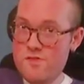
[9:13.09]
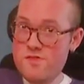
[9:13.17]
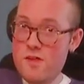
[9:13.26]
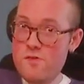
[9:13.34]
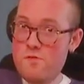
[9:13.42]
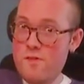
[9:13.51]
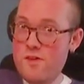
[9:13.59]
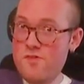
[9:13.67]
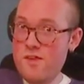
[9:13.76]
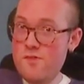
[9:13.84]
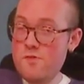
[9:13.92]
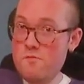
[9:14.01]
Stitch Fix
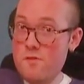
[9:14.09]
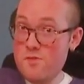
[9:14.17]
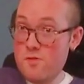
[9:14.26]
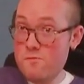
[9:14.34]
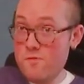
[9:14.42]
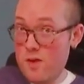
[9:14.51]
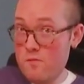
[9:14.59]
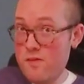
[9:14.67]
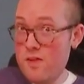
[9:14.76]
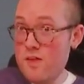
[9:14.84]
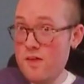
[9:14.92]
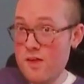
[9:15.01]
has a friends and
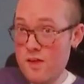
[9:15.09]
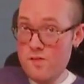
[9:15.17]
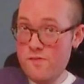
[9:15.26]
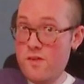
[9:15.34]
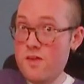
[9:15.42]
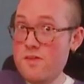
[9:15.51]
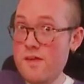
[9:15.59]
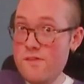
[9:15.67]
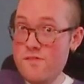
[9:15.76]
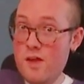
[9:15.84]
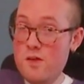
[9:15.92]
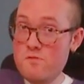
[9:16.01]
family link
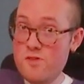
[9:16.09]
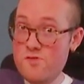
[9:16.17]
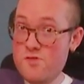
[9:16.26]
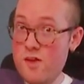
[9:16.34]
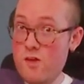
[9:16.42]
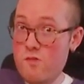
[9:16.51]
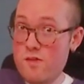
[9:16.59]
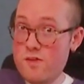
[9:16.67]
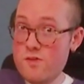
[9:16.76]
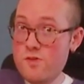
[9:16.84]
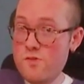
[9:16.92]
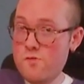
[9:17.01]
that I'm going to share
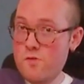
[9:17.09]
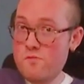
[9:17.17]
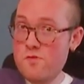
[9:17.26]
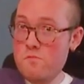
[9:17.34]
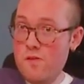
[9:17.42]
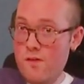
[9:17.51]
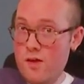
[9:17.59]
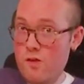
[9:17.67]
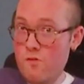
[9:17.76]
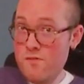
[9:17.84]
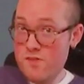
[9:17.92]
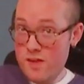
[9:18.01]
in the description
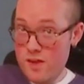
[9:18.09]
below.